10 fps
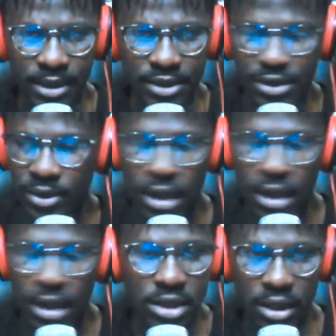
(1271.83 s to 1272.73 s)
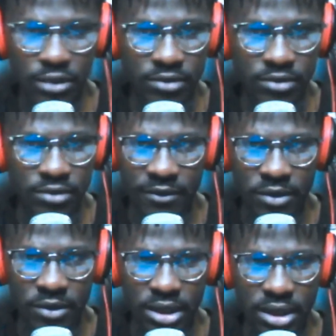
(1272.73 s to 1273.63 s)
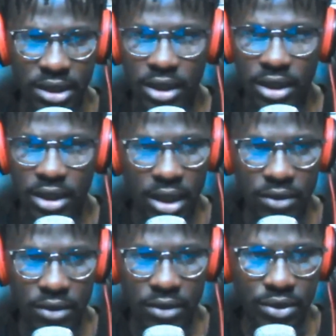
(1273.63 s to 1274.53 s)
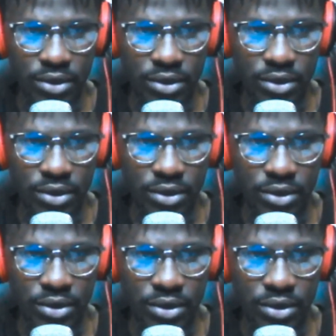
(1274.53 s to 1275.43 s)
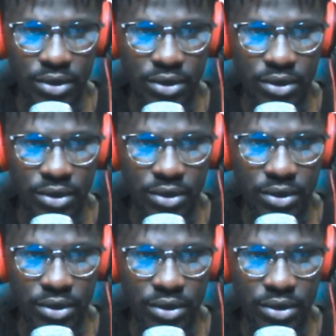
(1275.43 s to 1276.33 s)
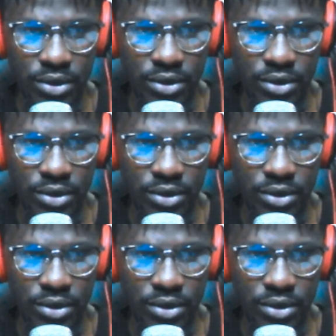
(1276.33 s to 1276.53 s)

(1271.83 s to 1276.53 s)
So shout out to Mavi Music, shout out to Alice Heminov.